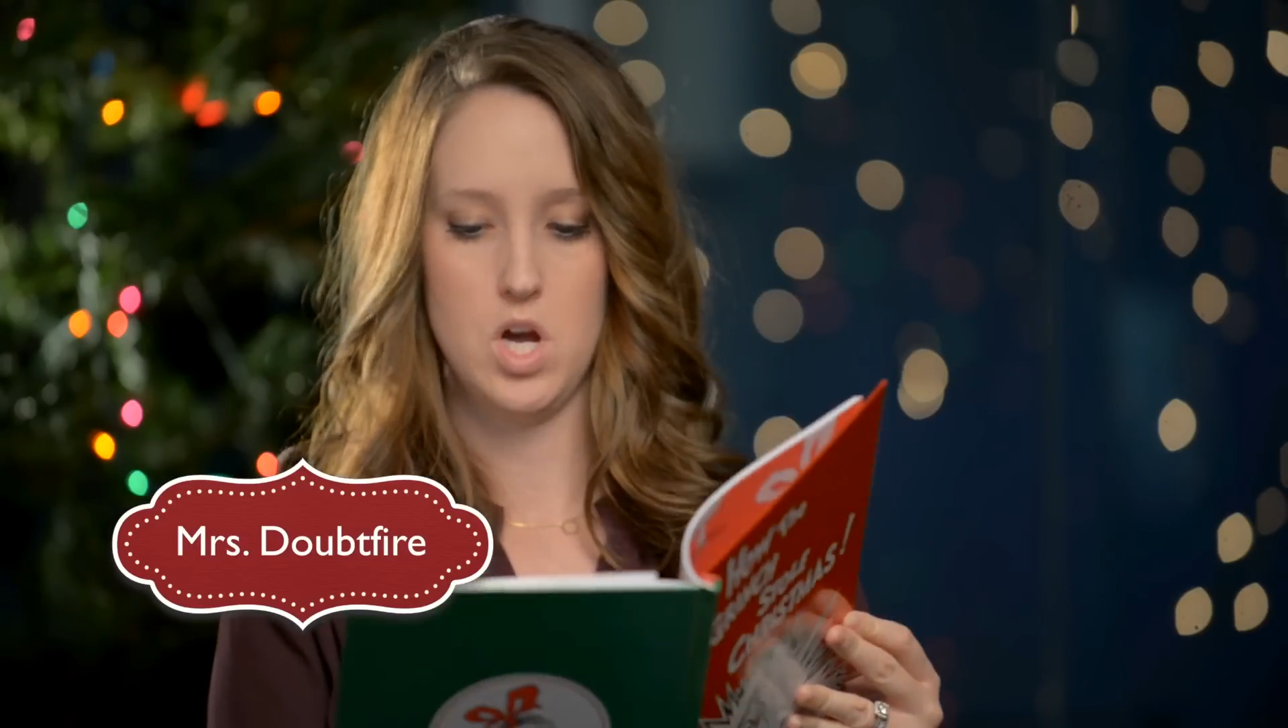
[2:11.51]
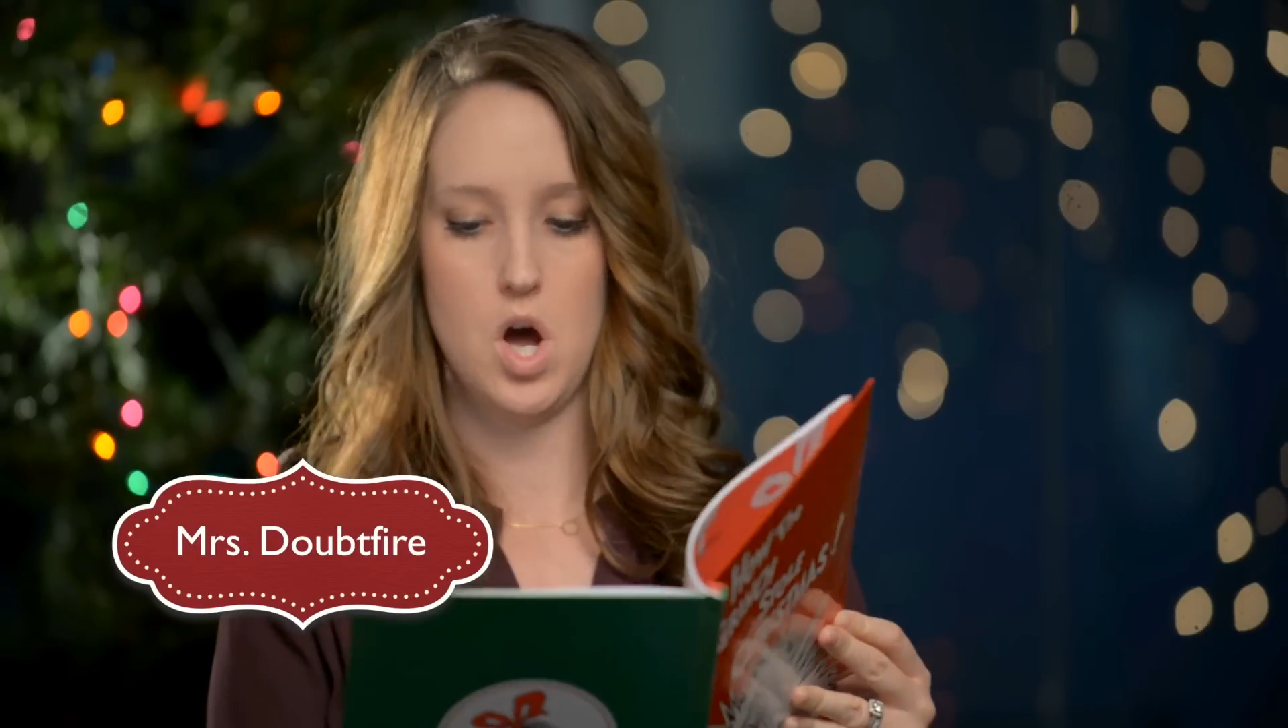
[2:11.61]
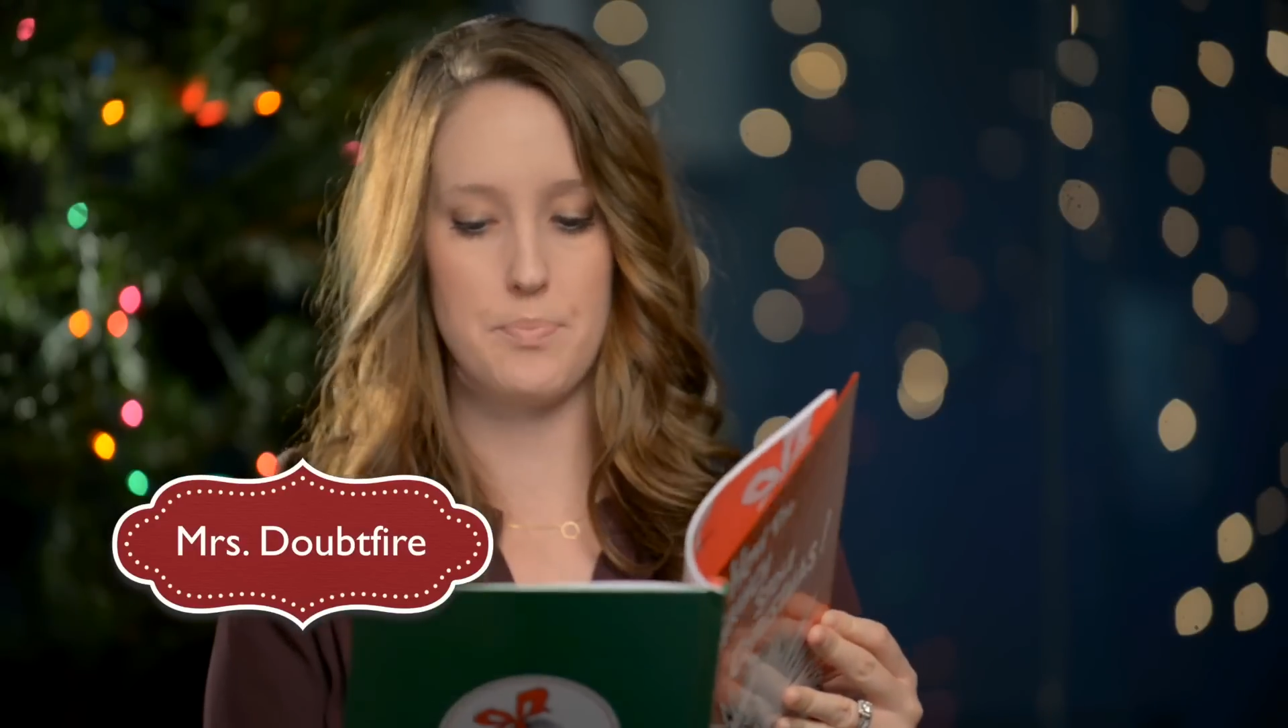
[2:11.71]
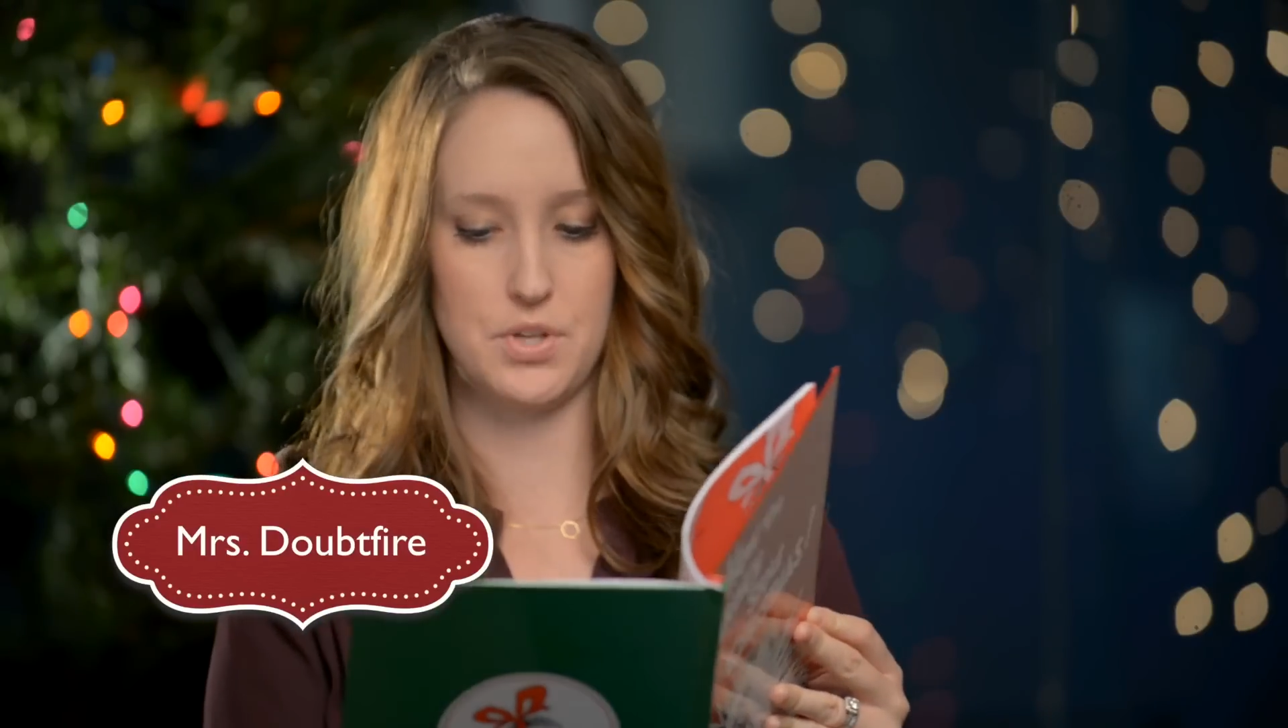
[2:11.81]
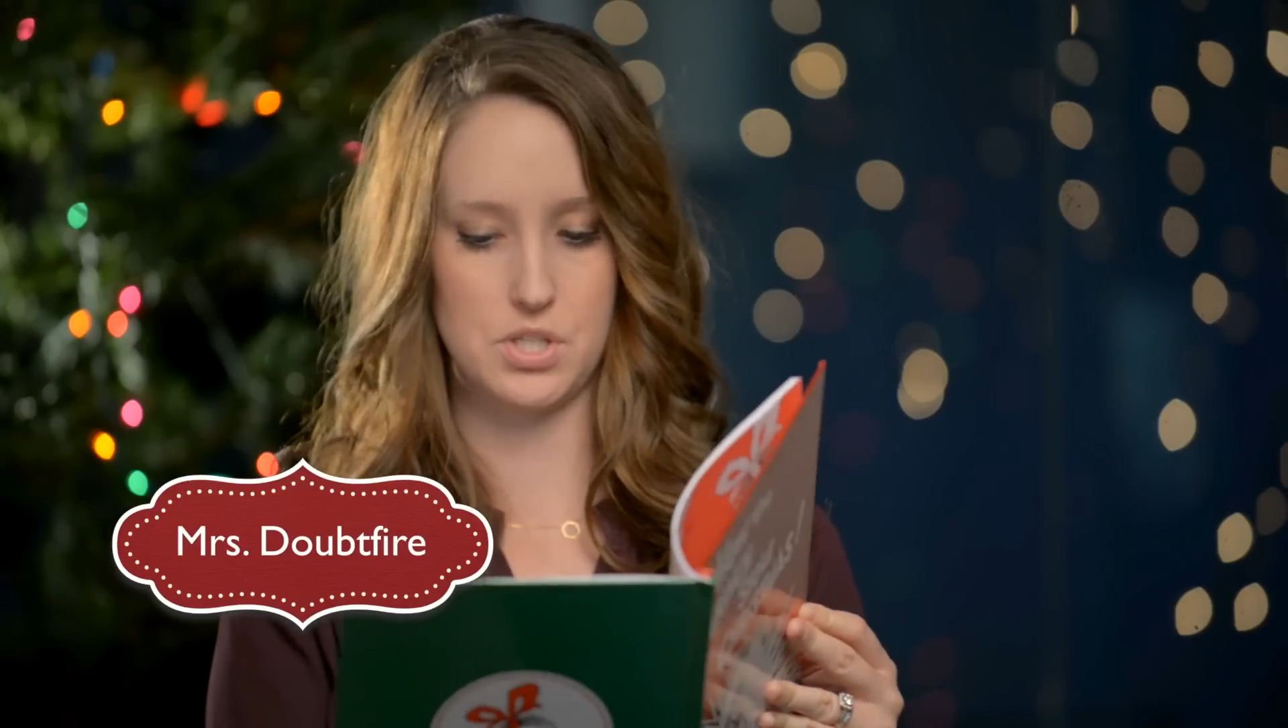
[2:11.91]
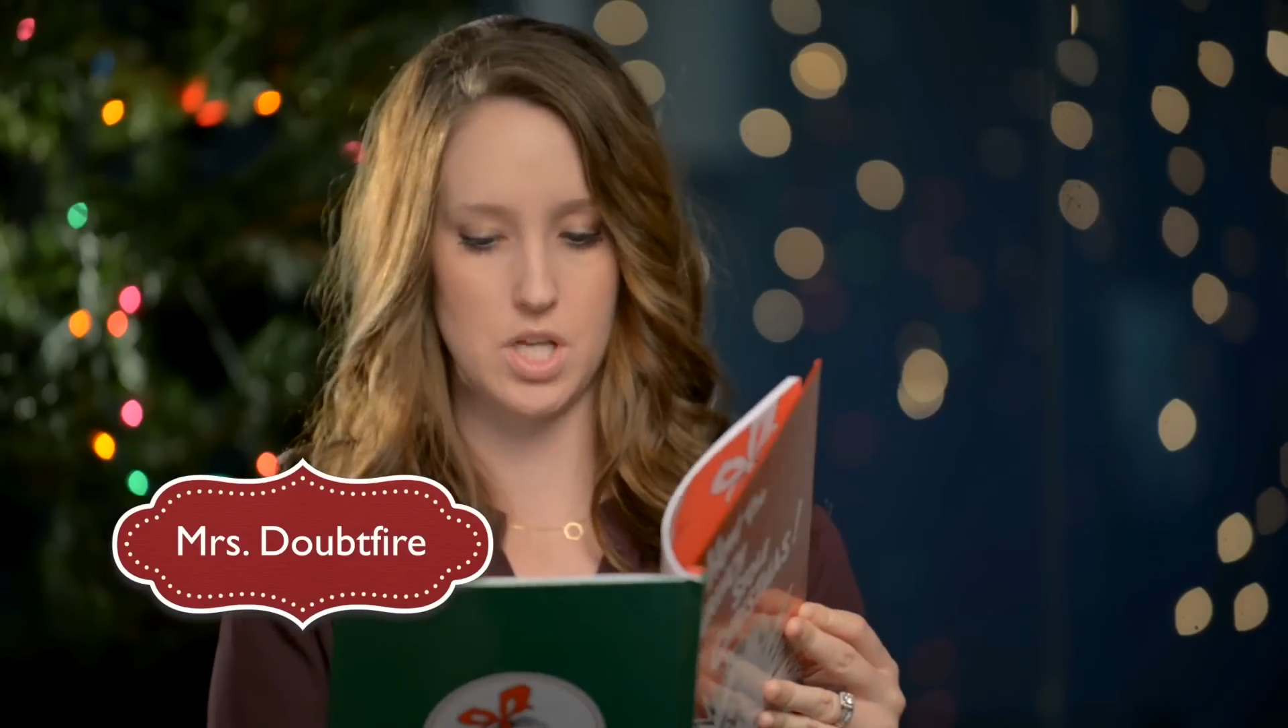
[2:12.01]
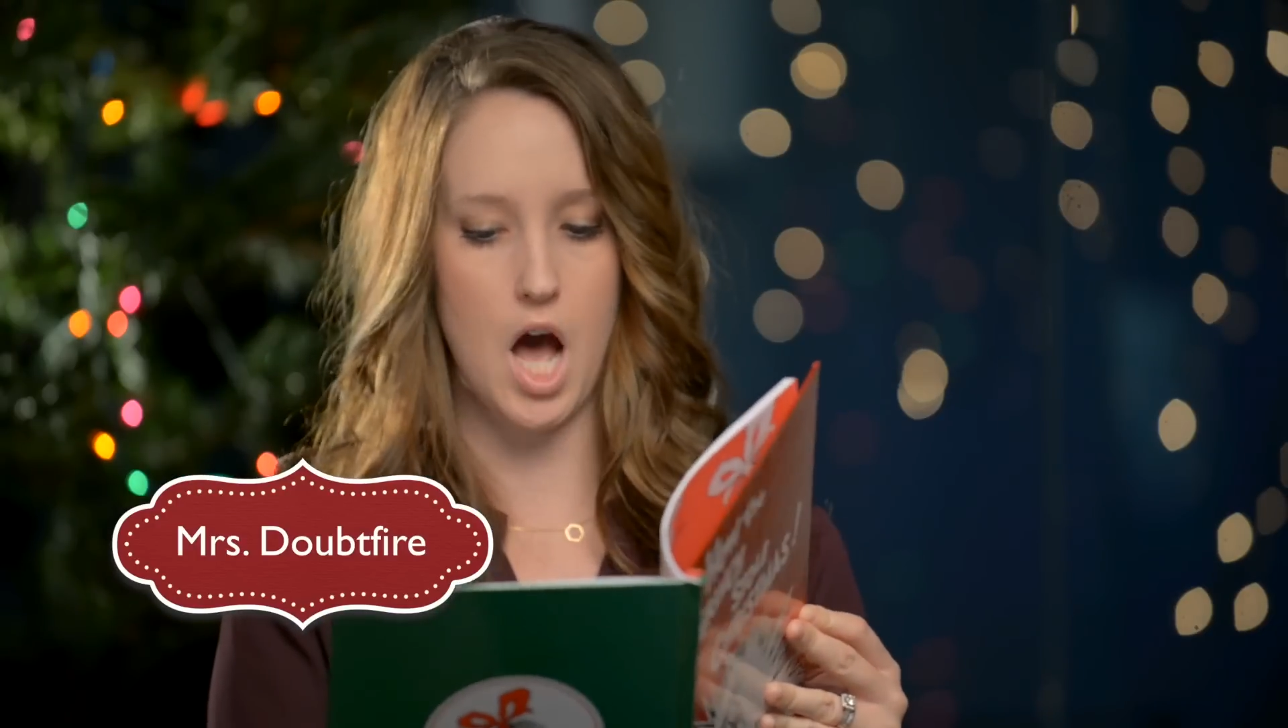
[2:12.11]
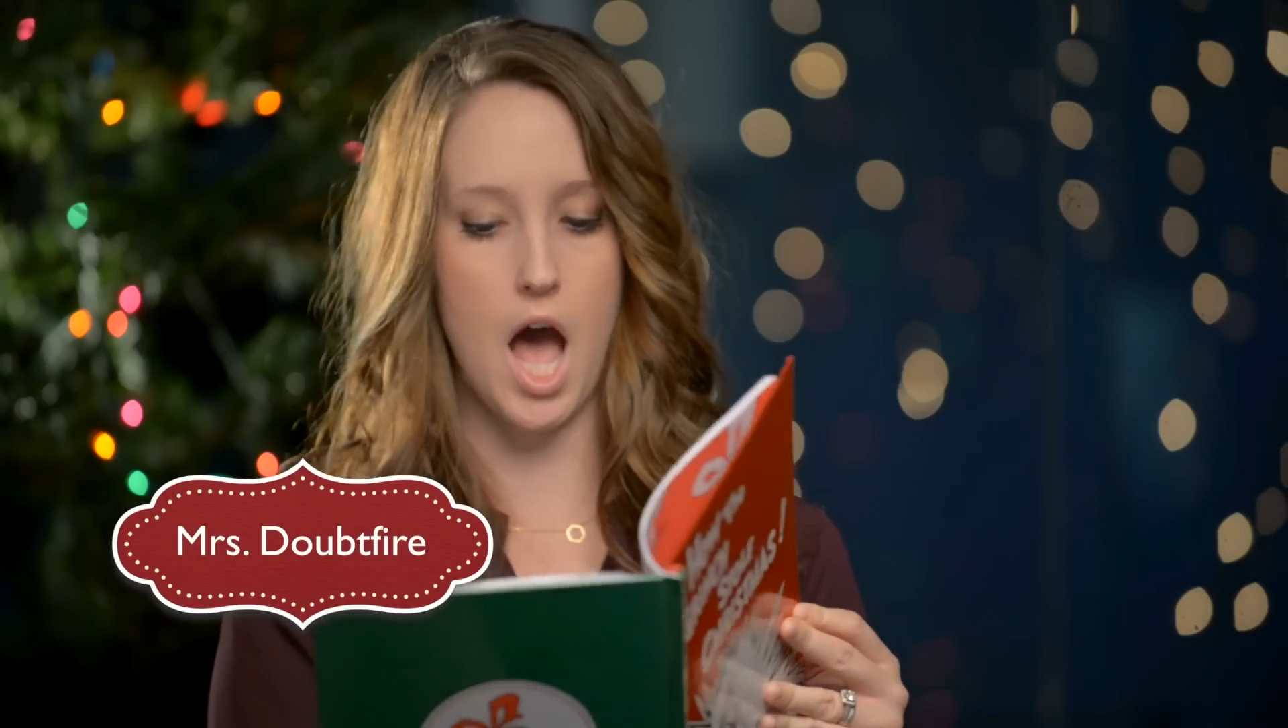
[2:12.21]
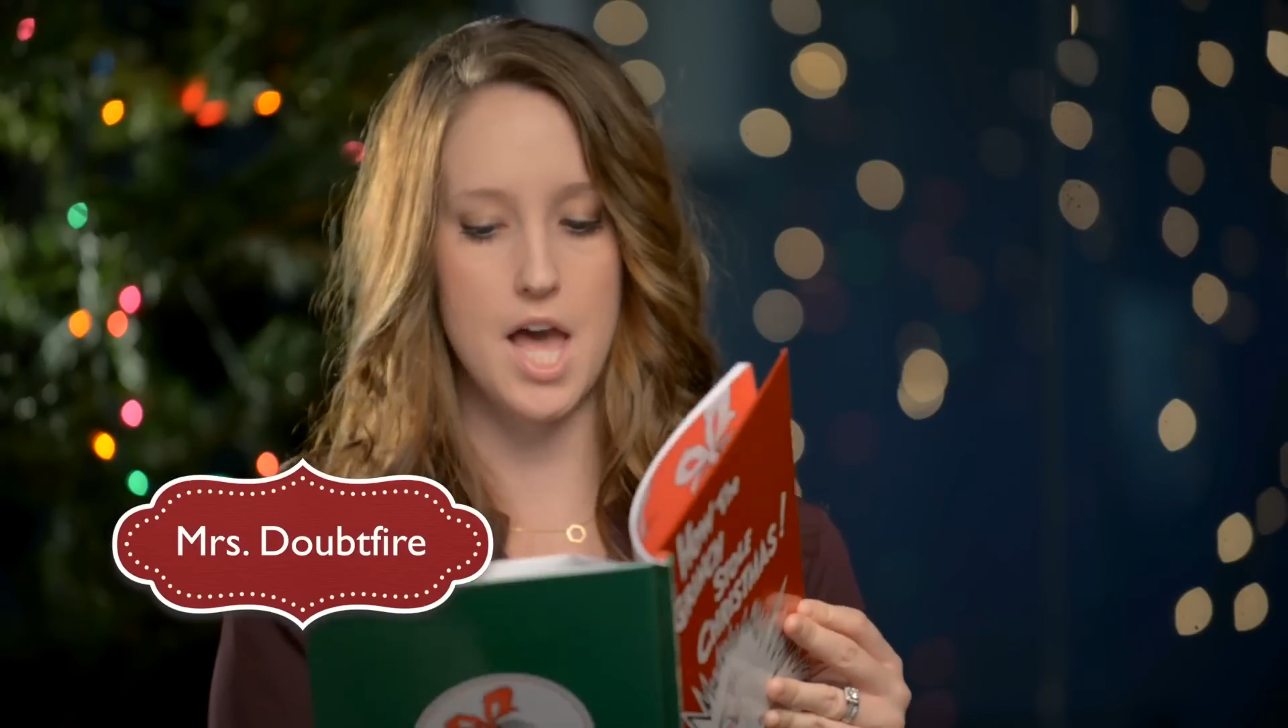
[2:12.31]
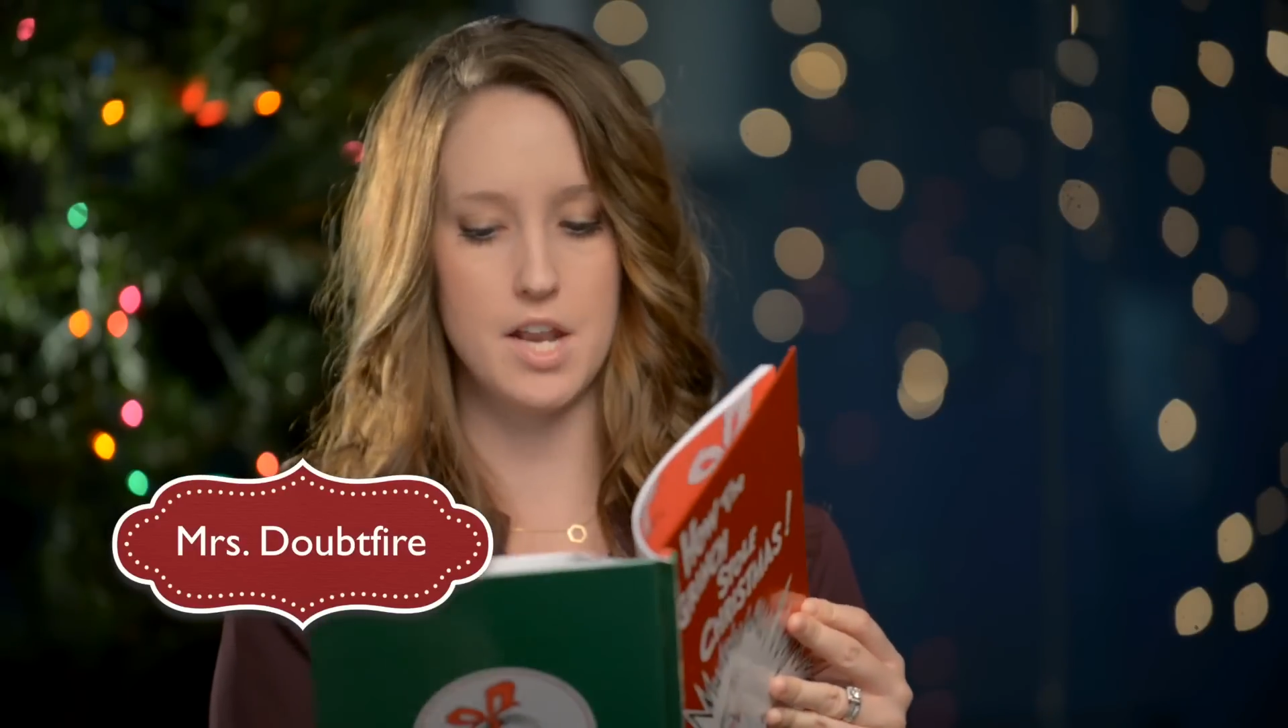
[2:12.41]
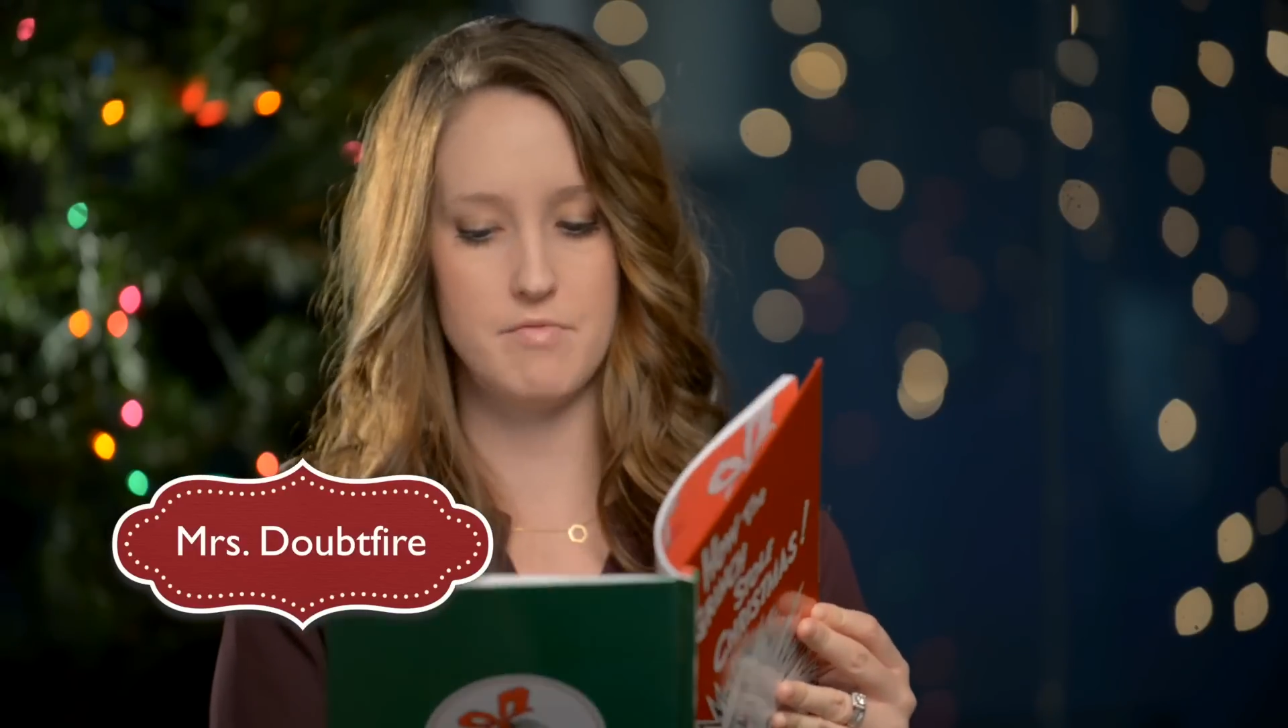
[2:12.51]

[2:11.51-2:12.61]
up the side